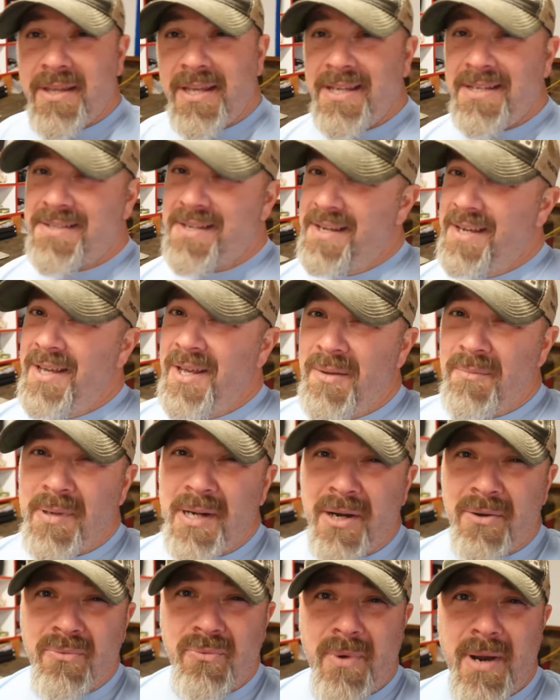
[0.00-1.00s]
of these, but
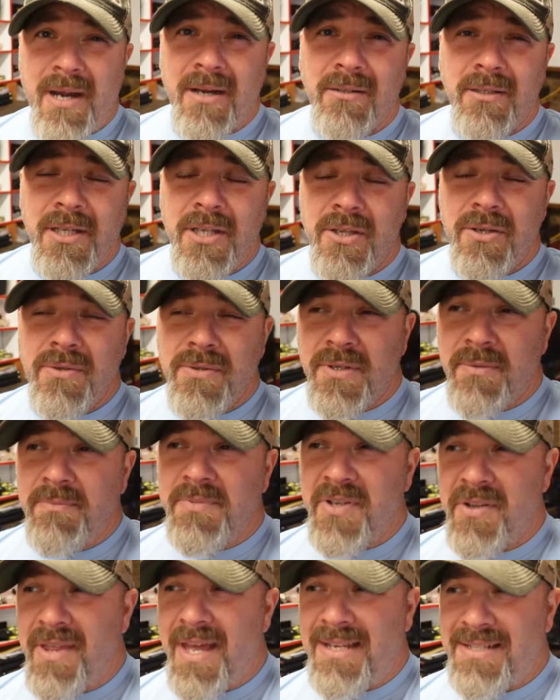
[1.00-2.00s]
I rarely use them.
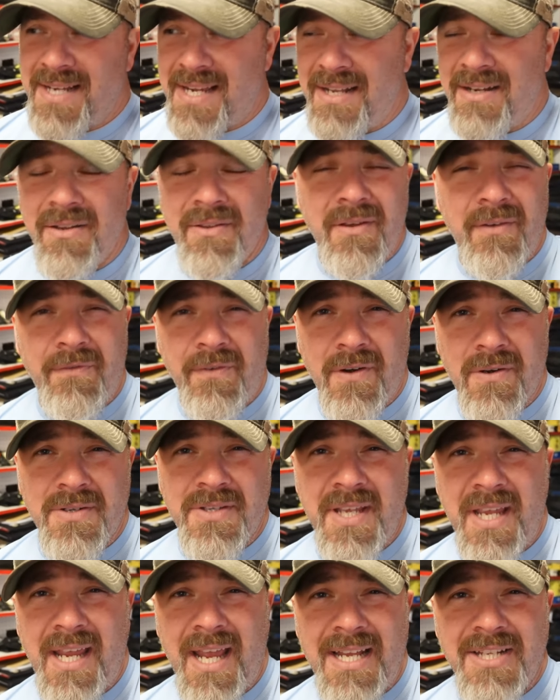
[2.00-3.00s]
So that's kind of the first thing.